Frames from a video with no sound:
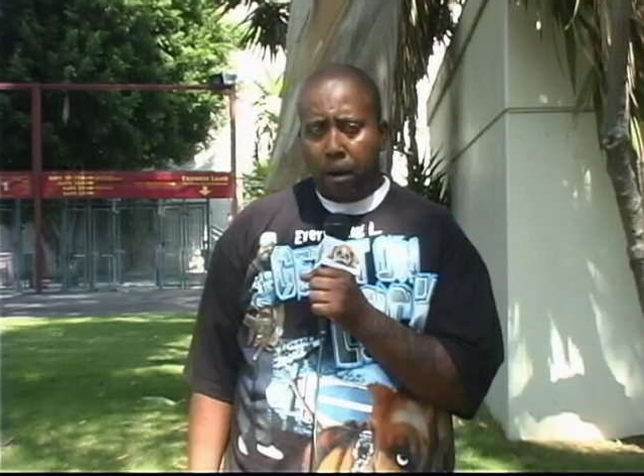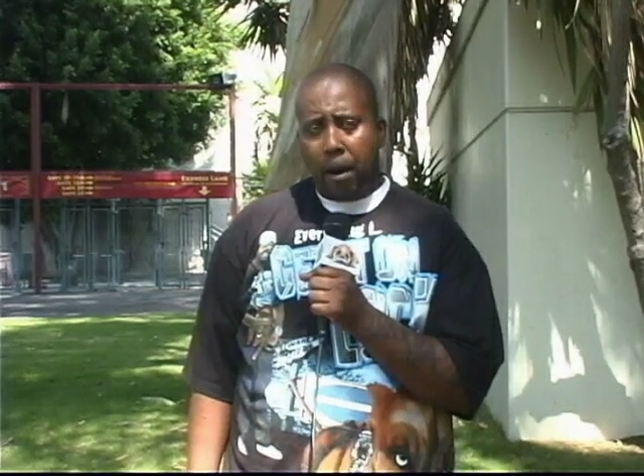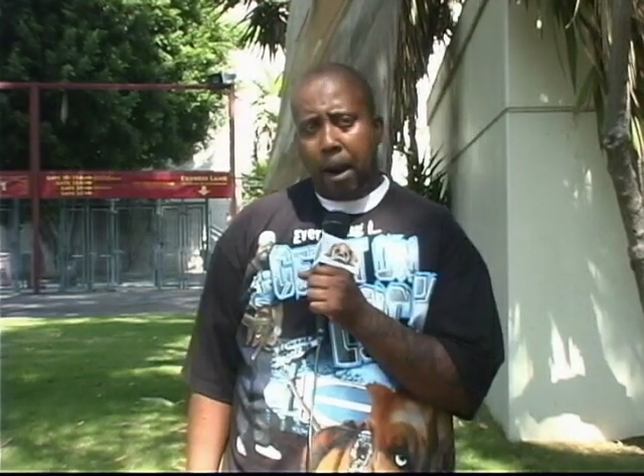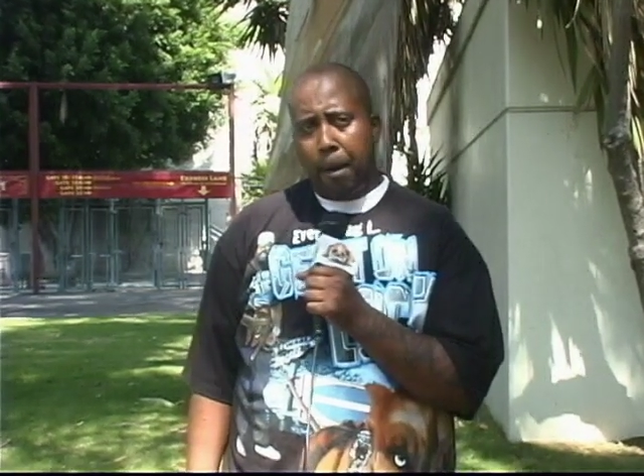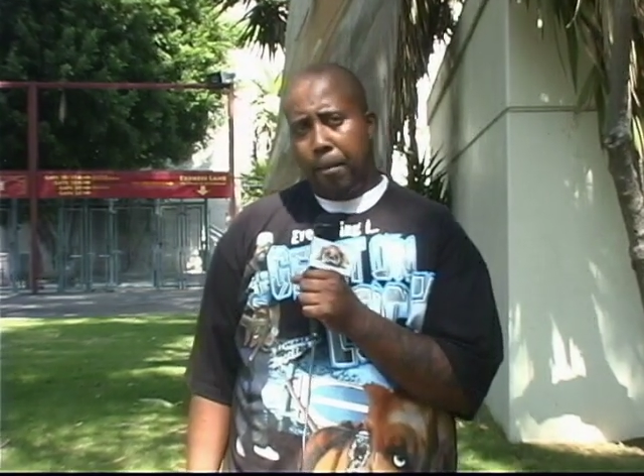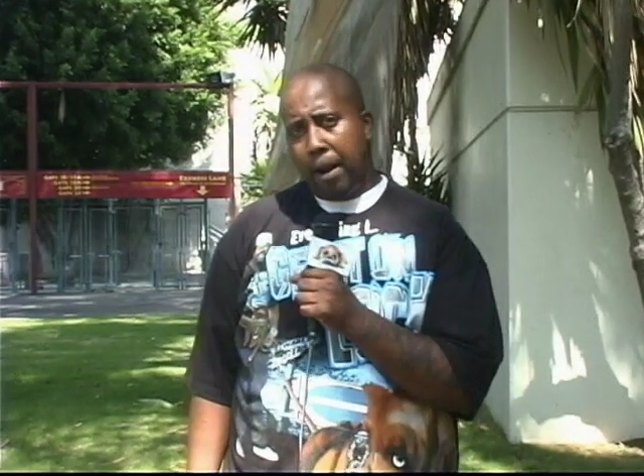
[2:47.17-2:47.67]

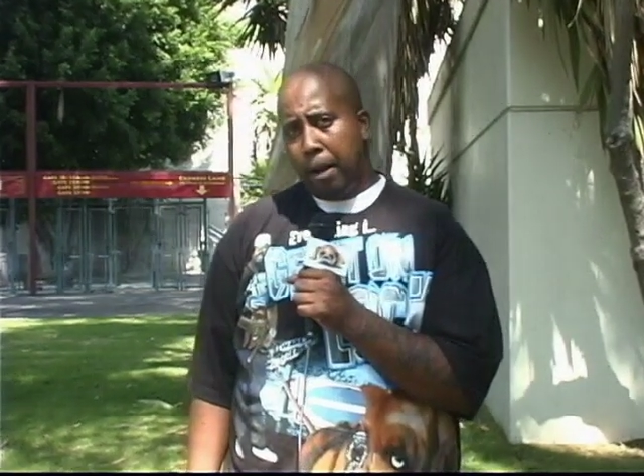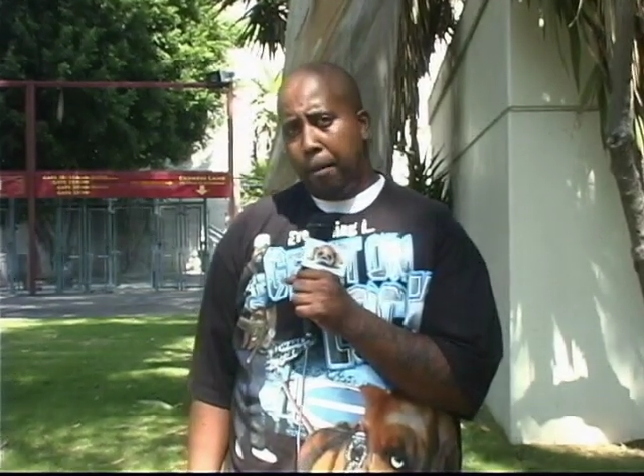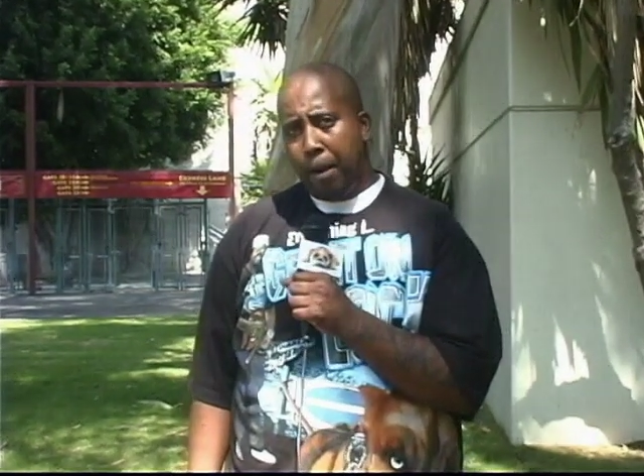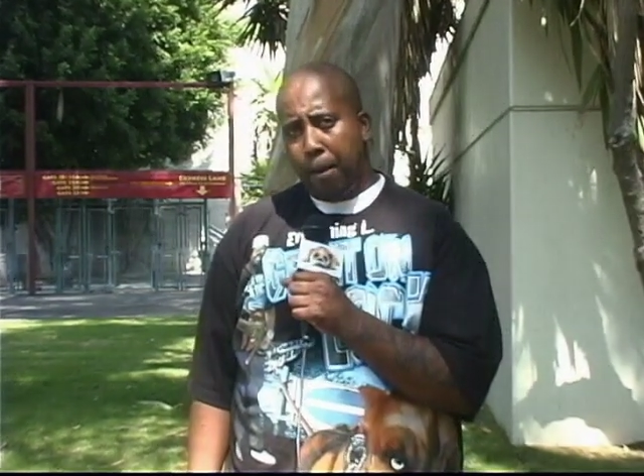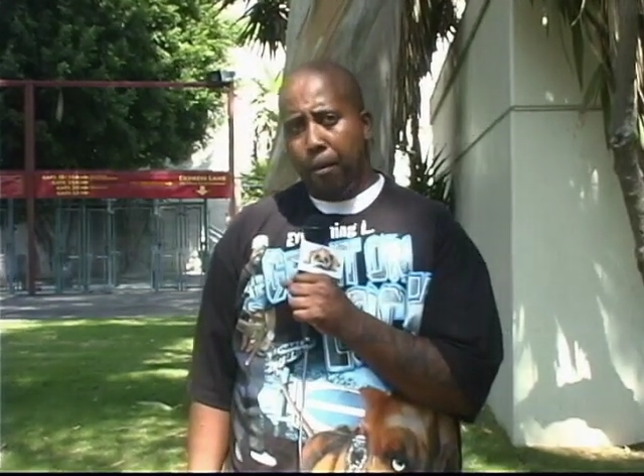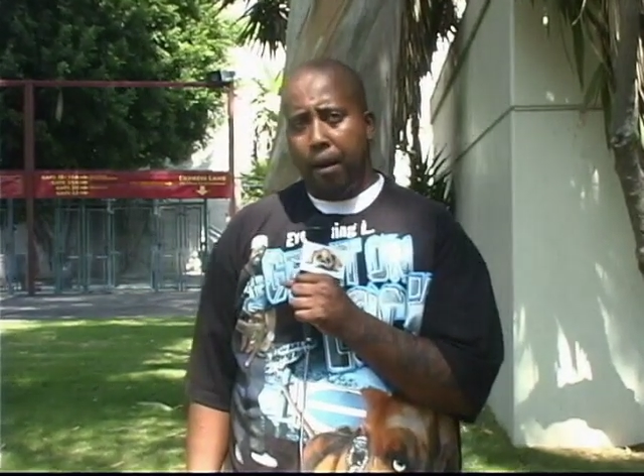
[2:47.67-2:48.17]
I blame the
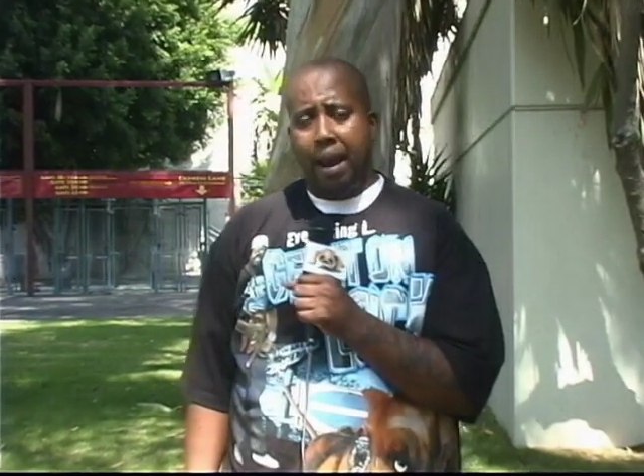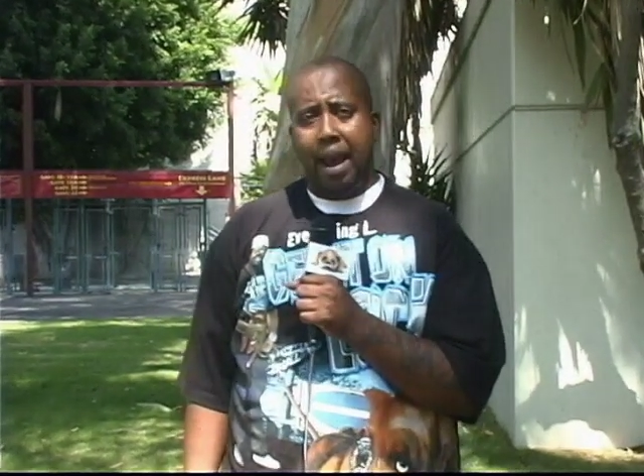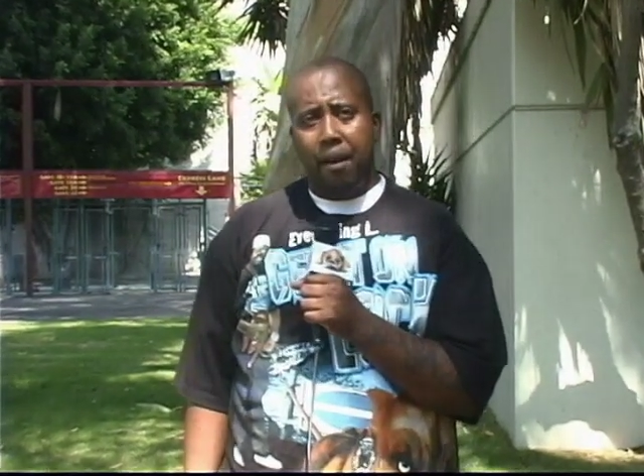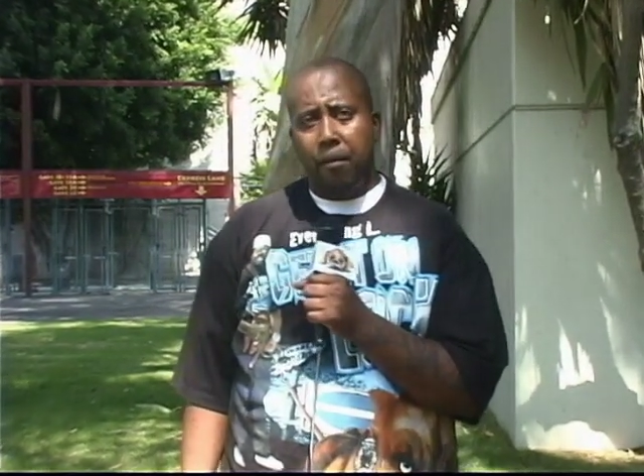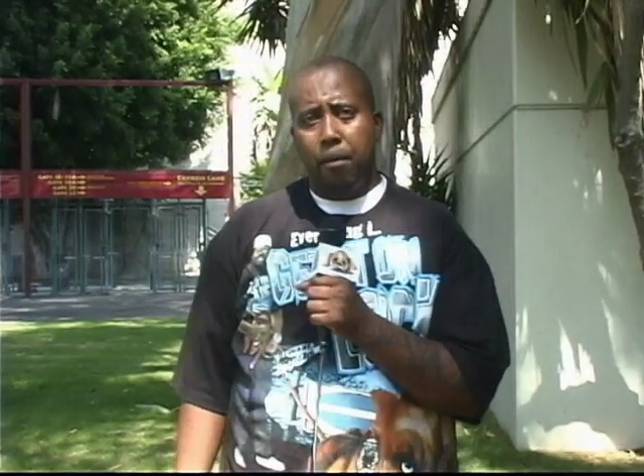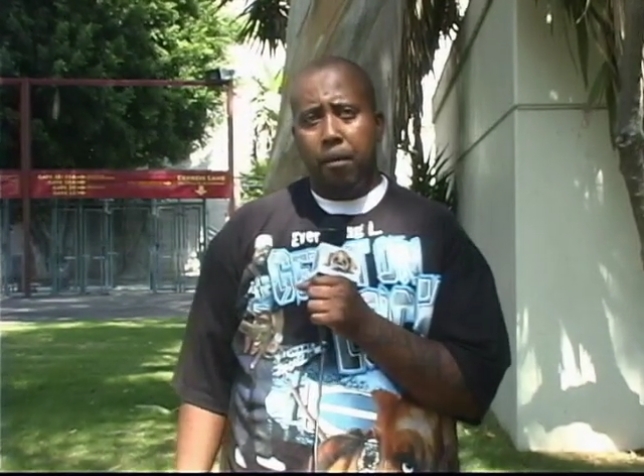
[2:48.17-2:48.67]
people that
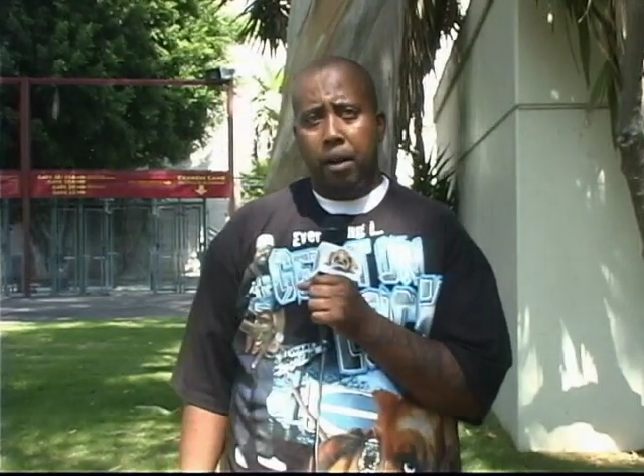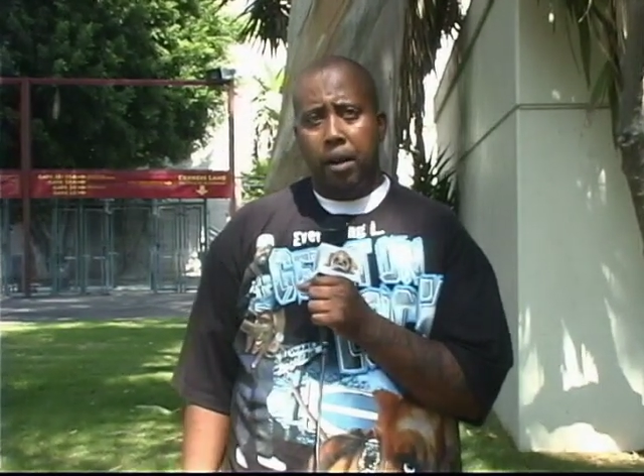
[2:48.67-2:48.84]
have them.